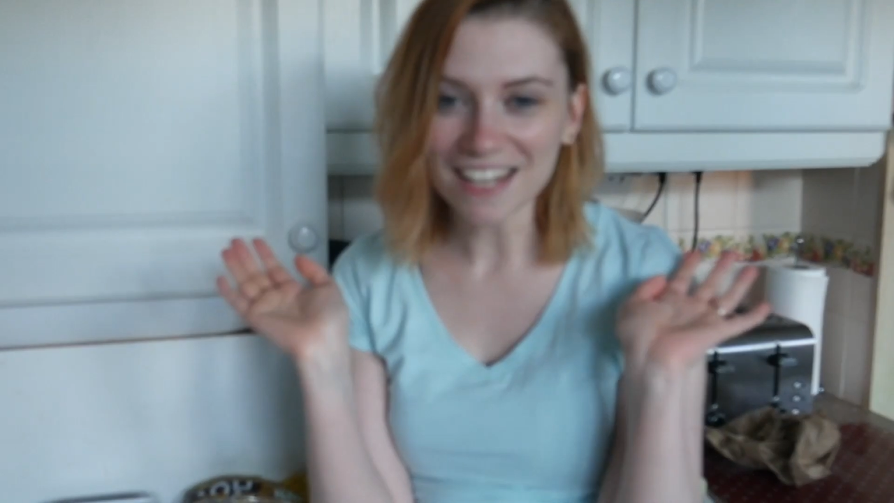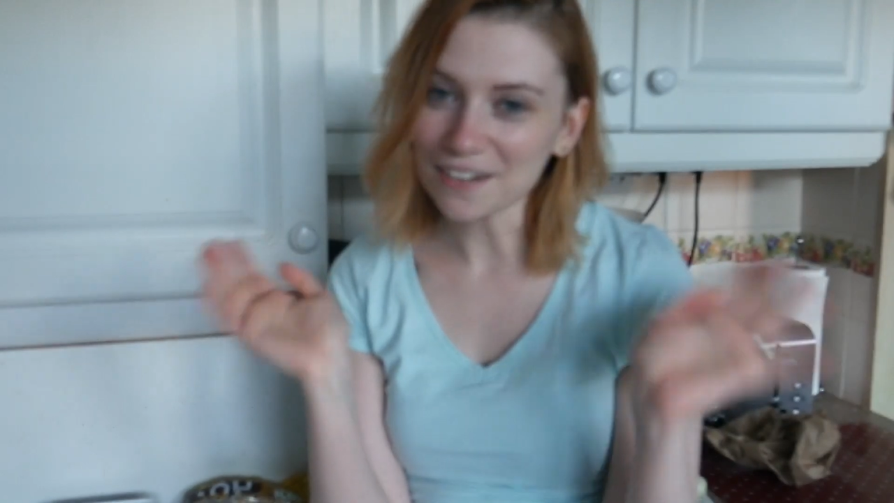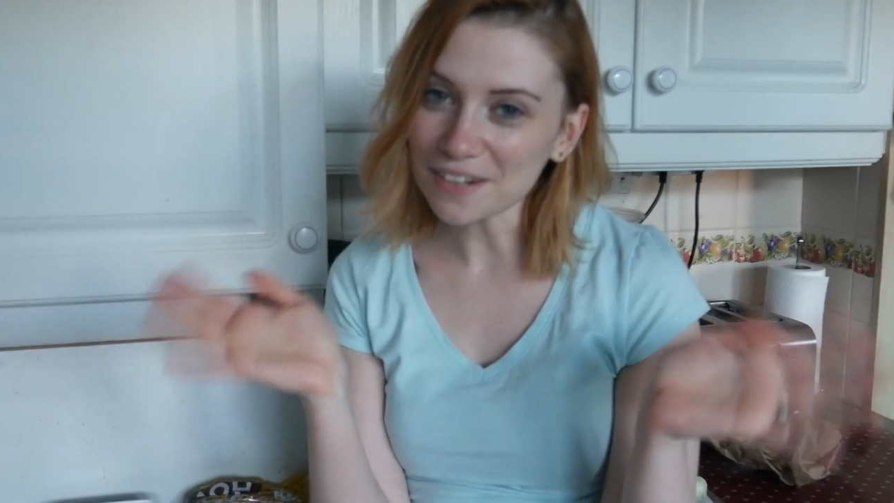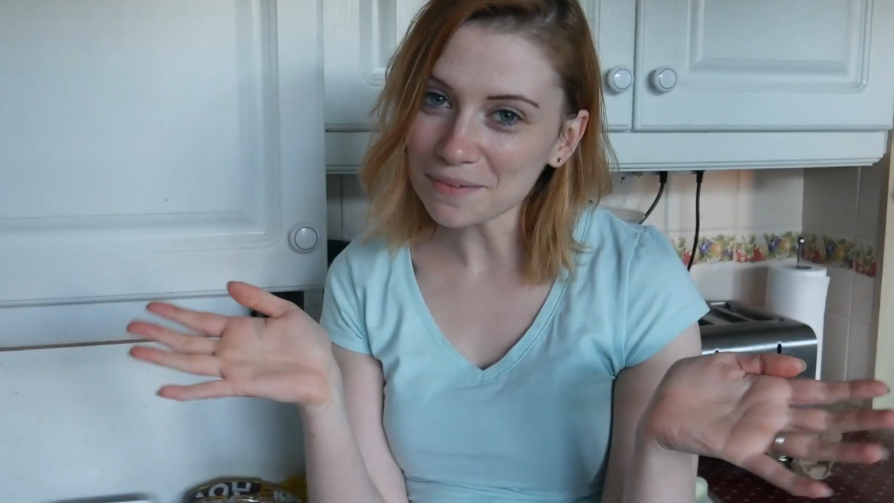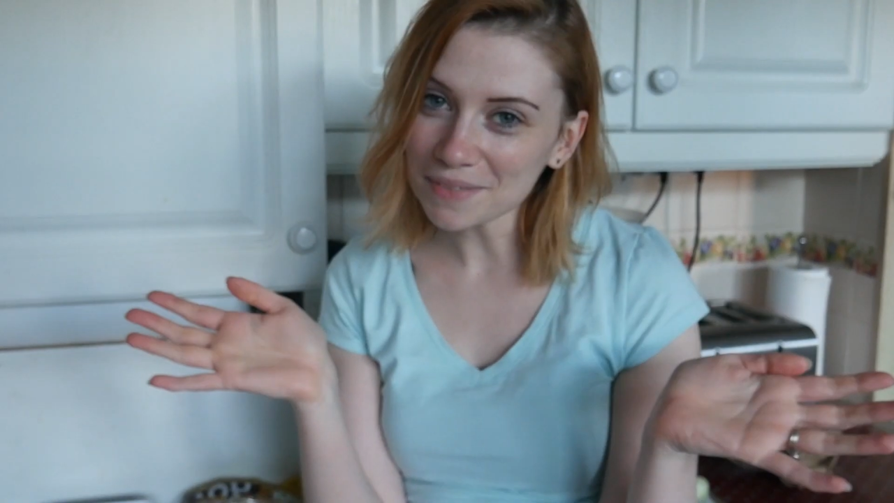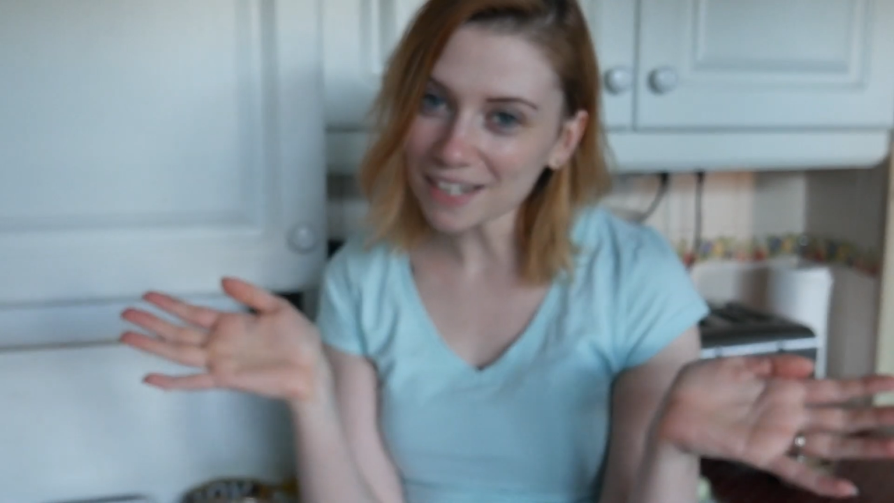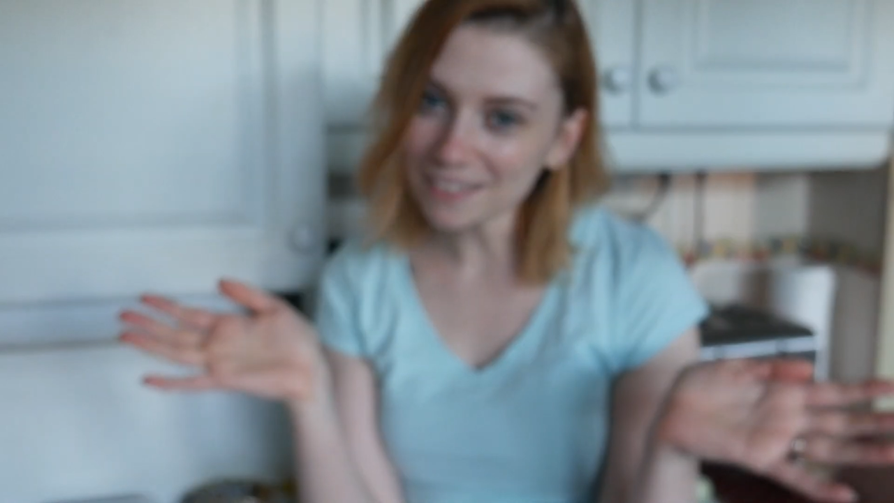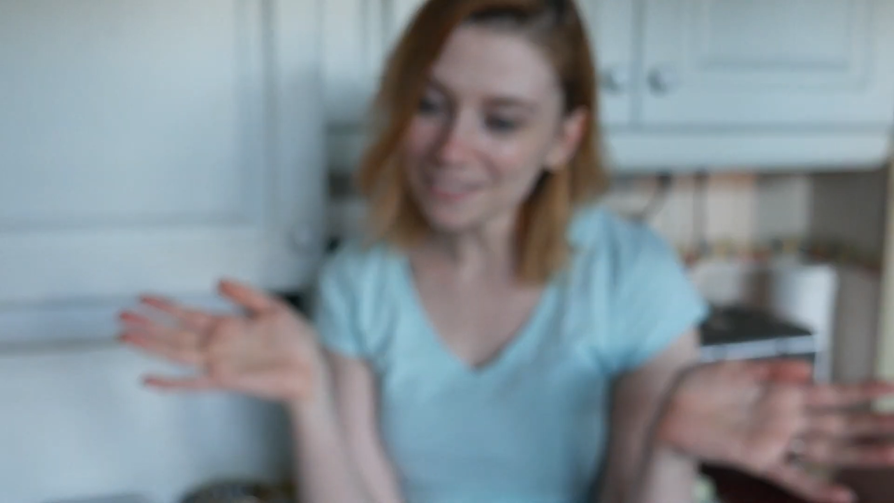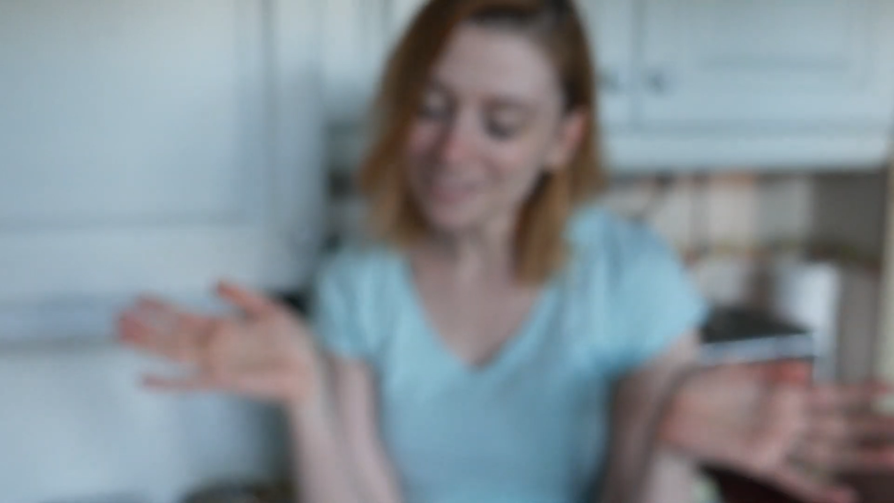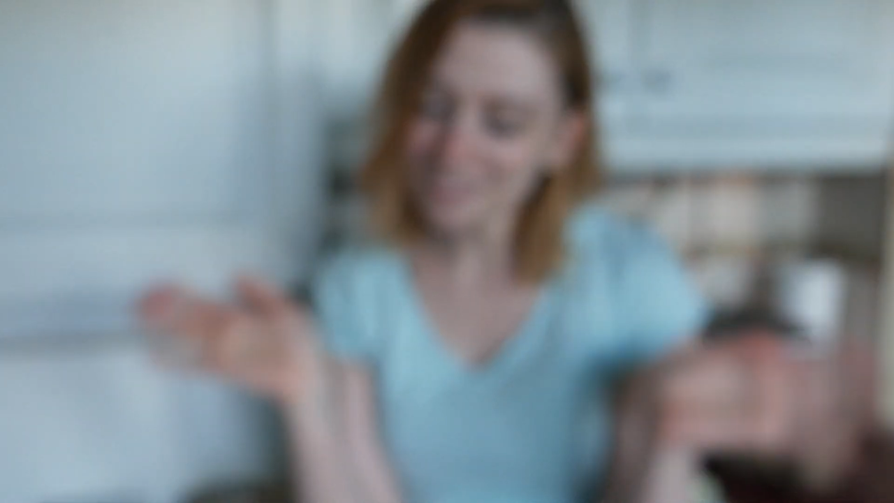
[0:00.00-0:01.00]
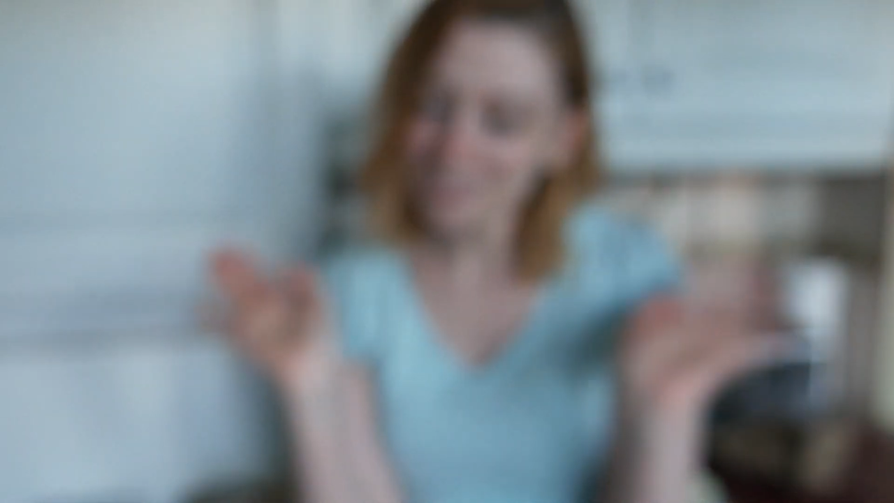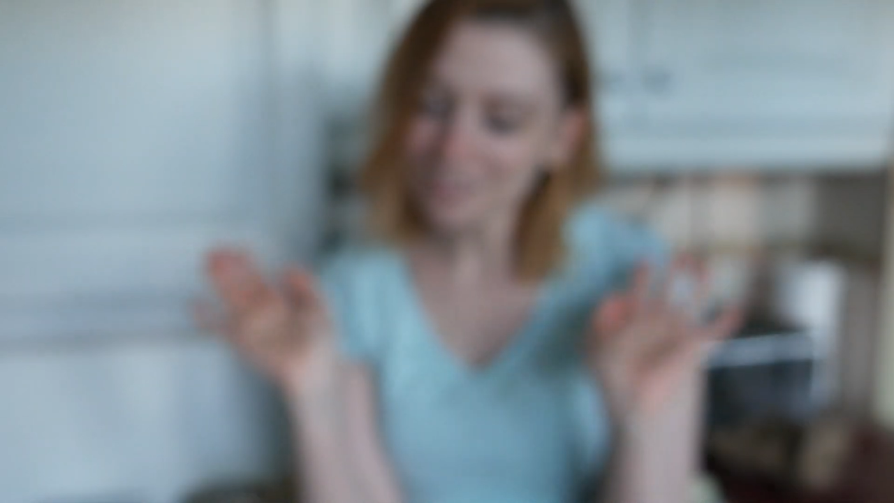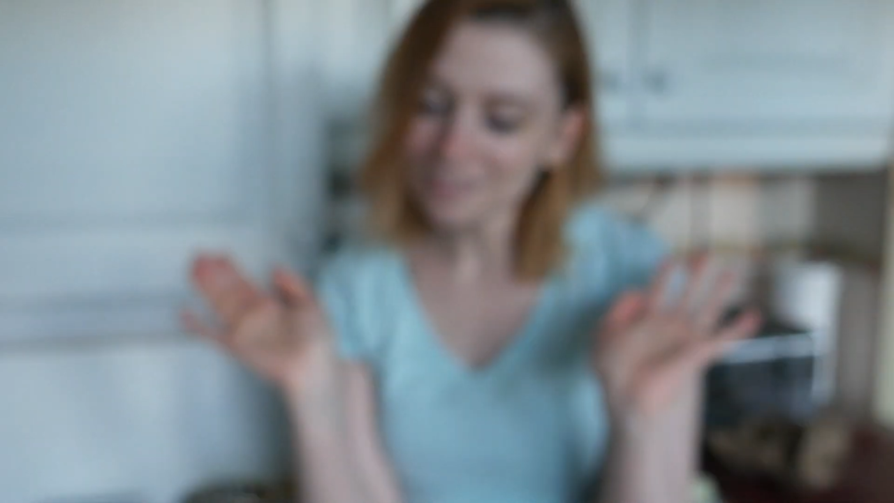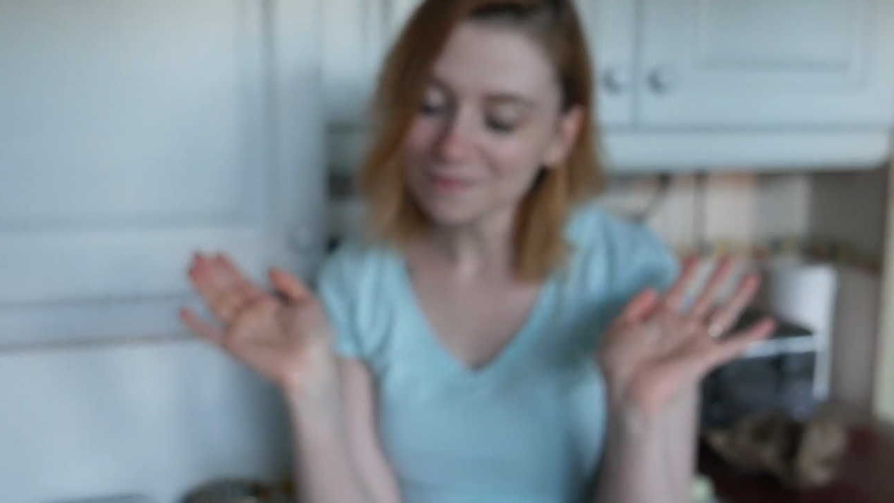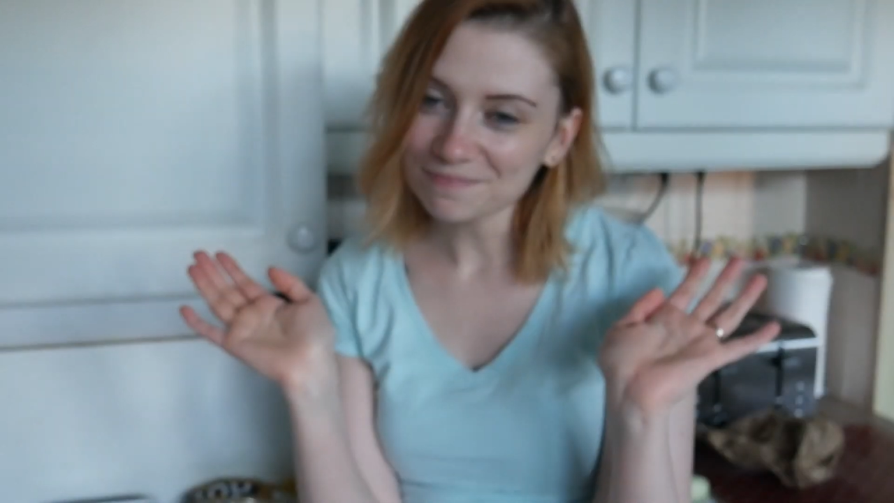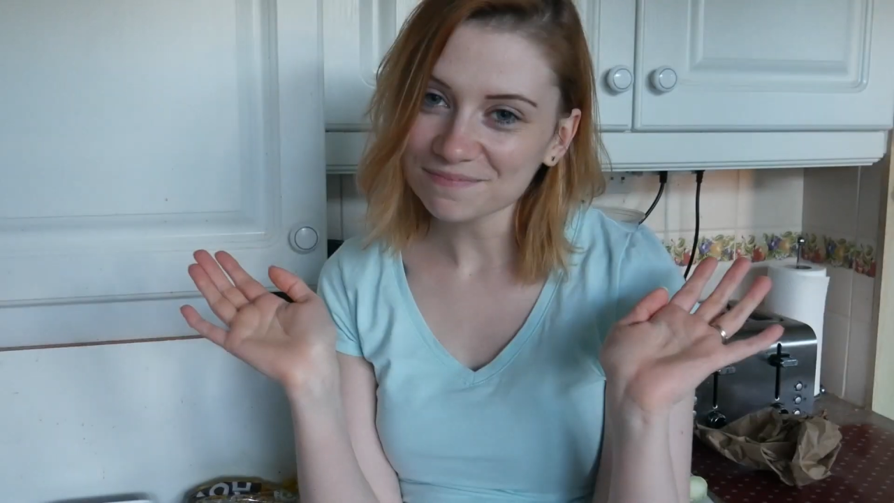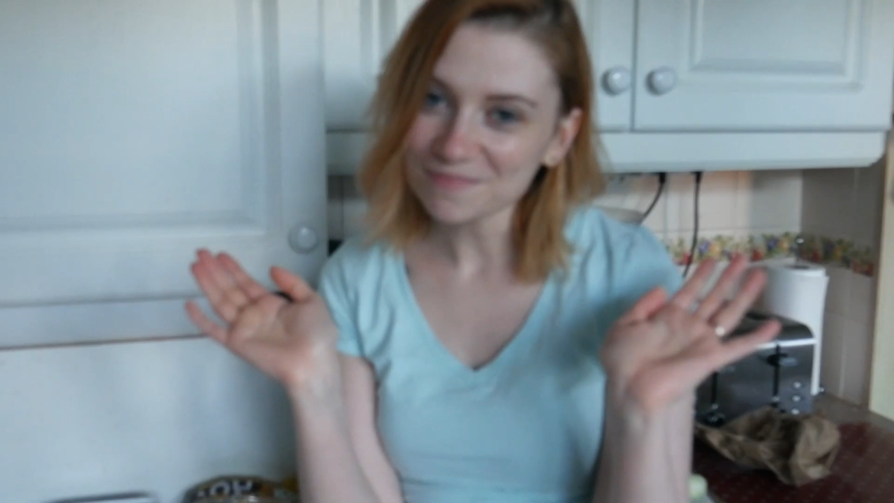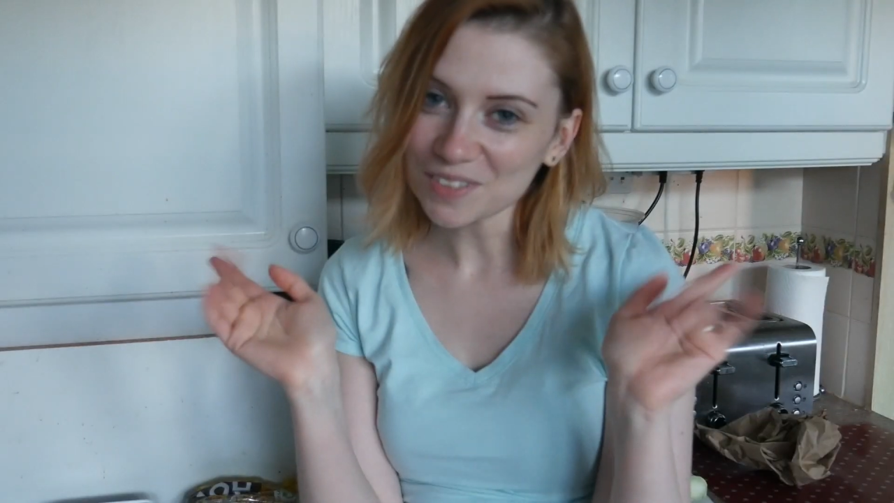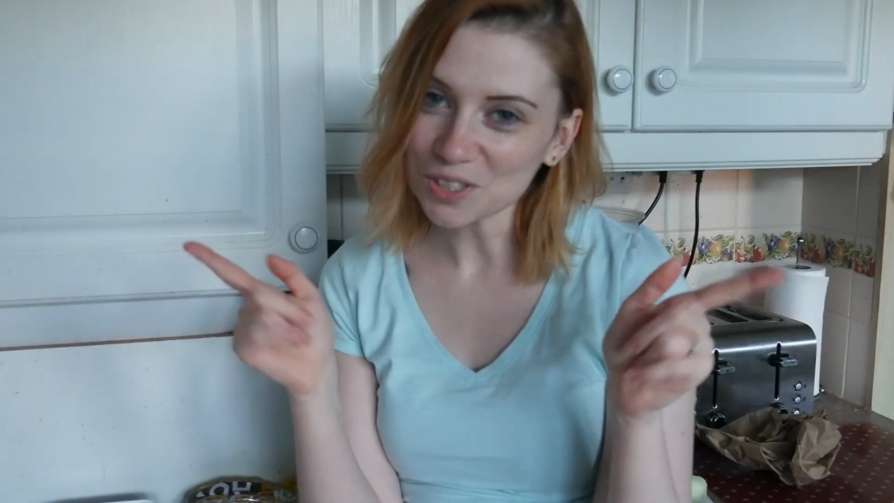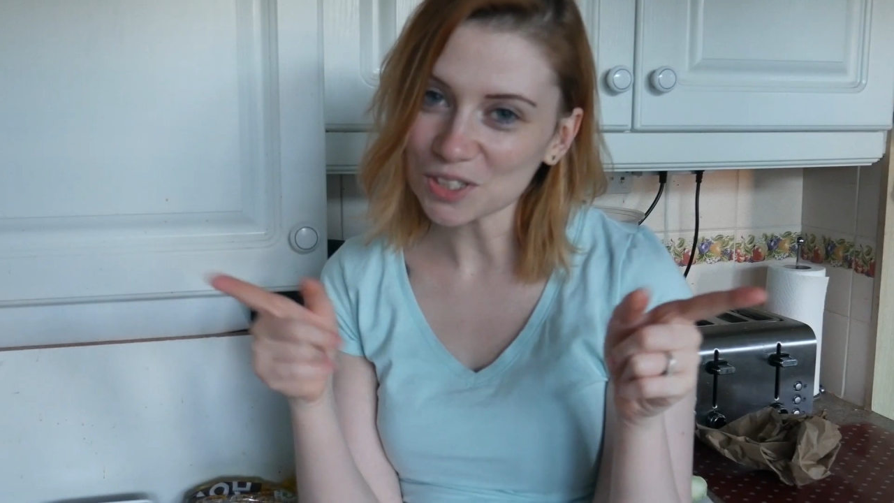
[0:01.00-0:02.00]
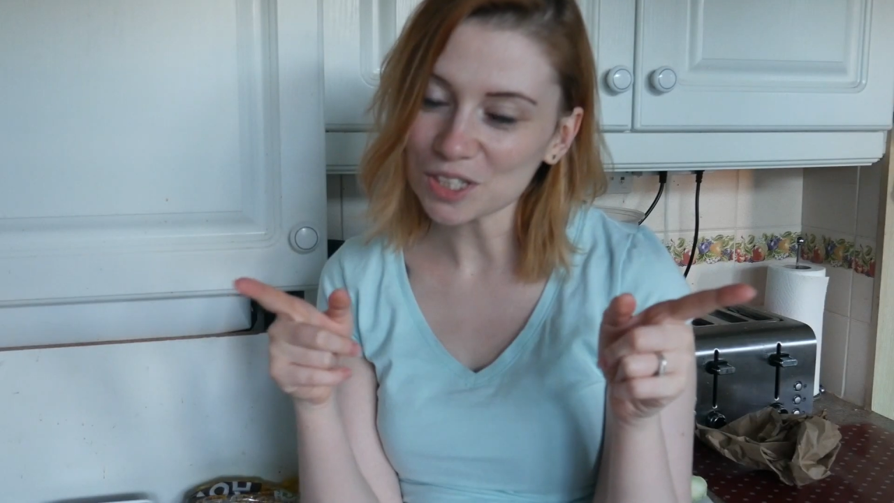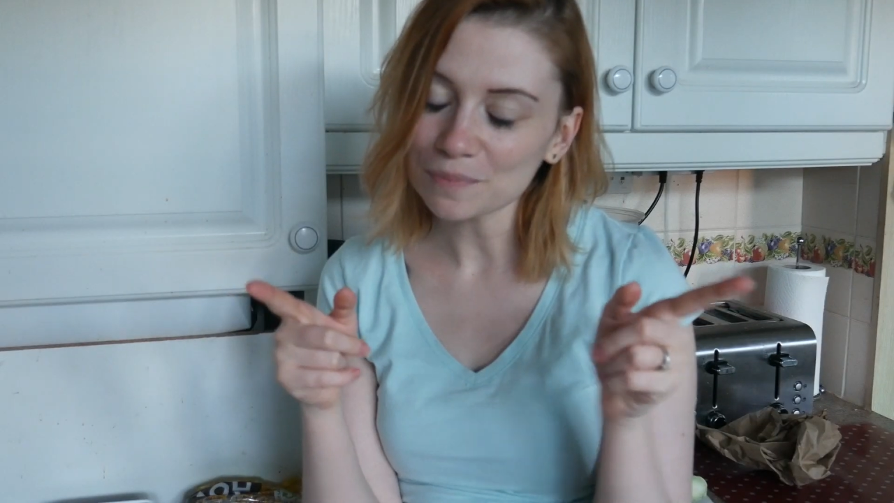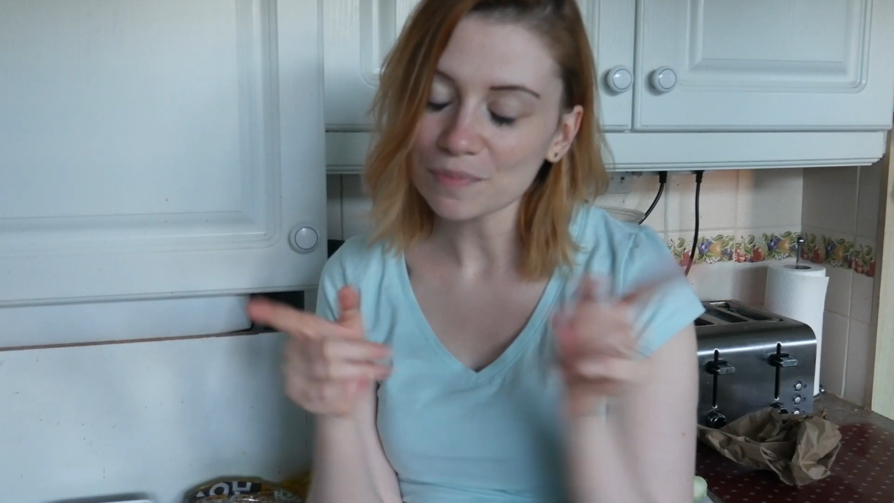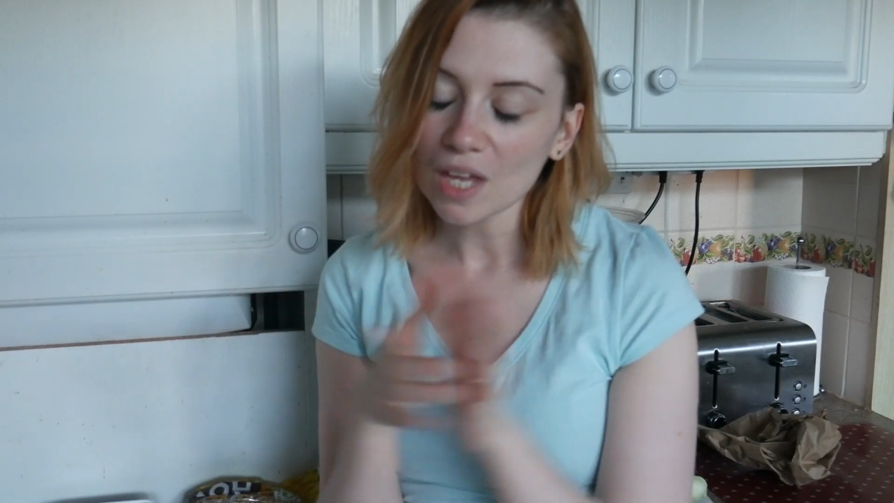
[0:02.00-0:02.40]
how am ya? Good.